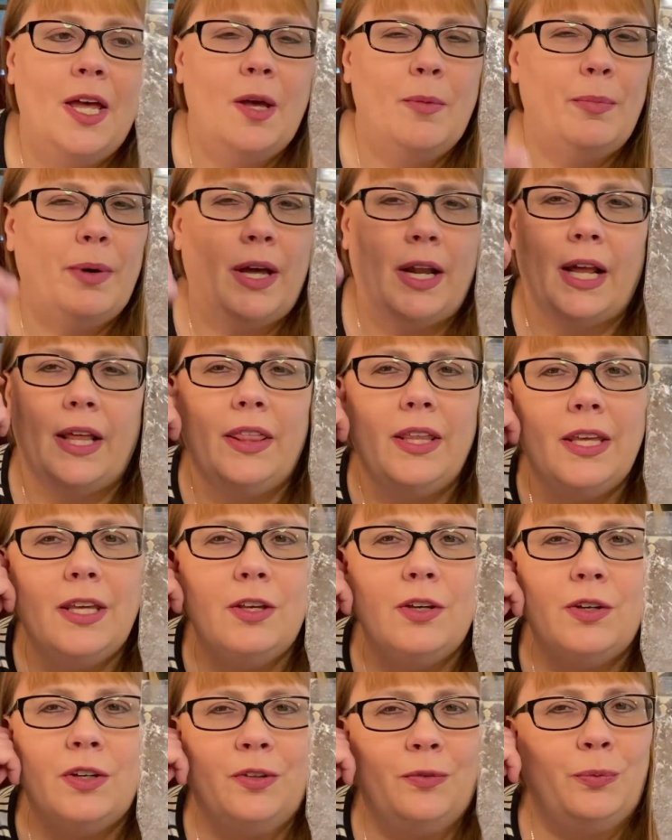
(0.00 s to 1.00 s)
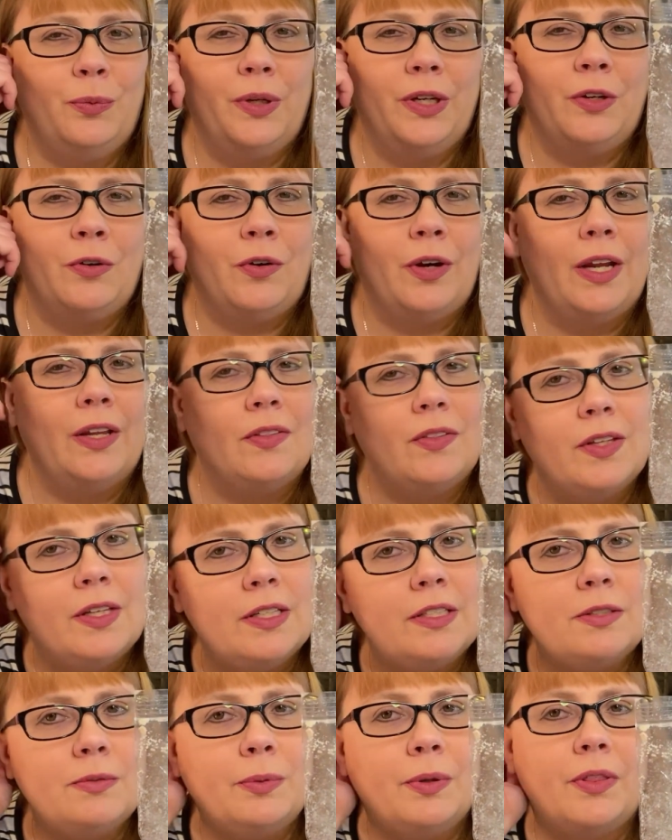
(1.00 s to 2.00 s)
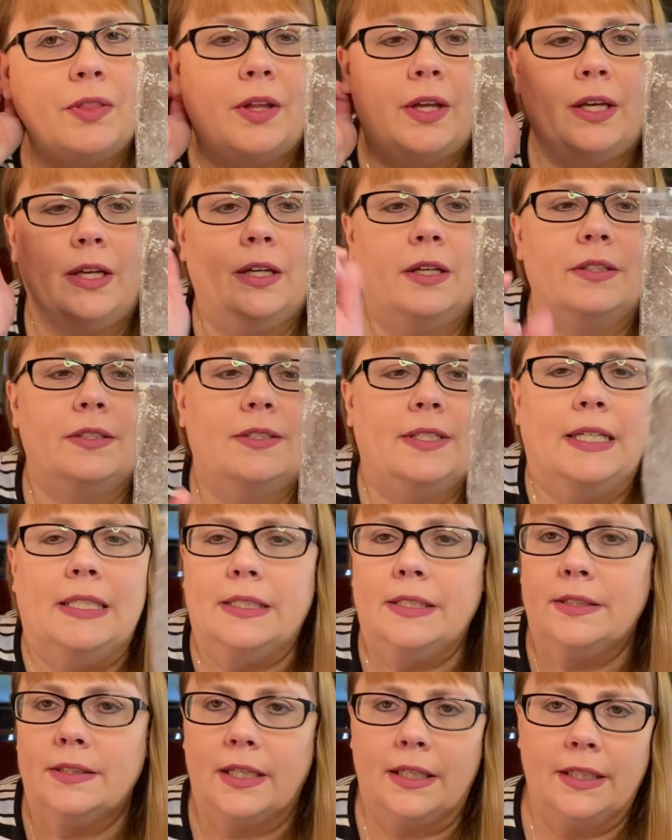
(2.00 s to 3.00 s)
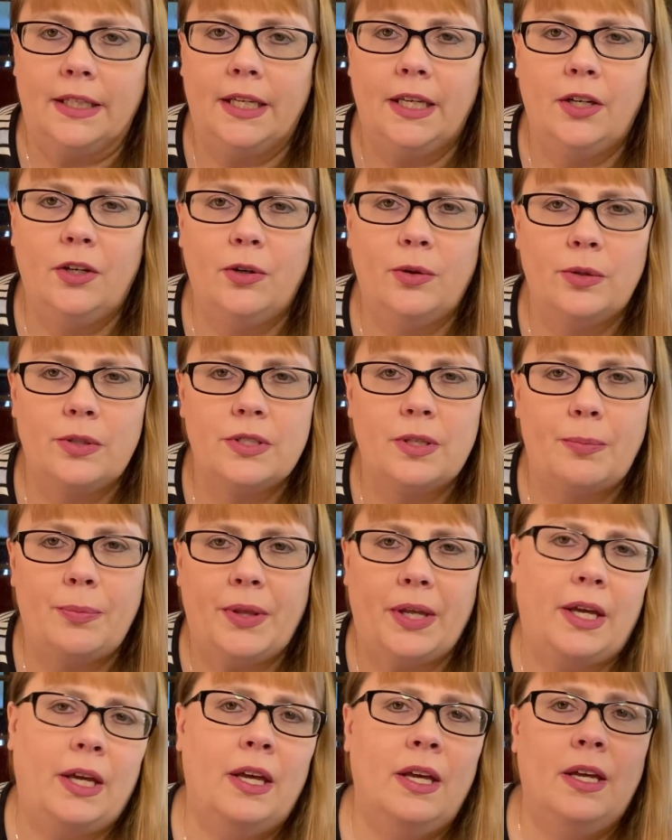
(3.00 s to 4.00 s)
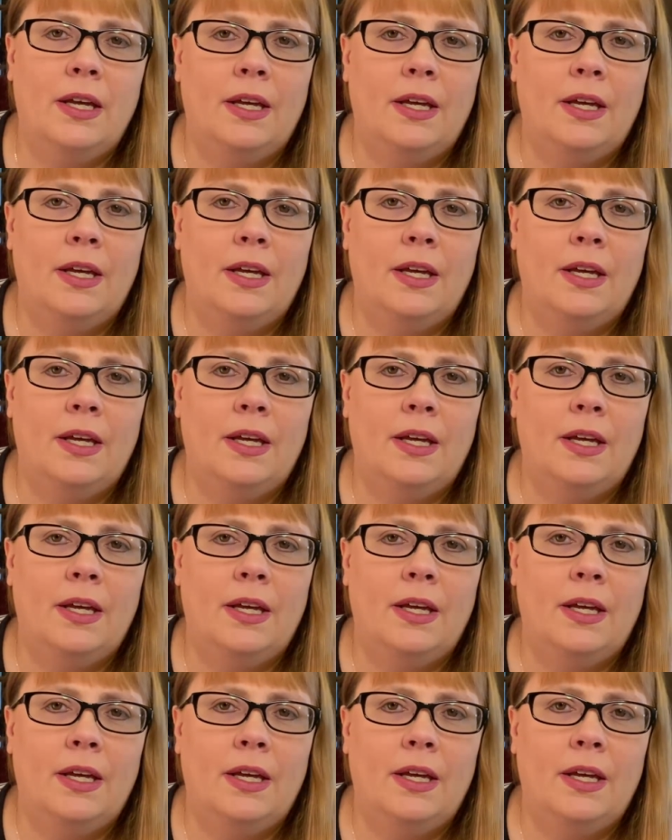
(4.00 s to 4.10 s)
but I think you can recreate this with like a Santa's on keto or something.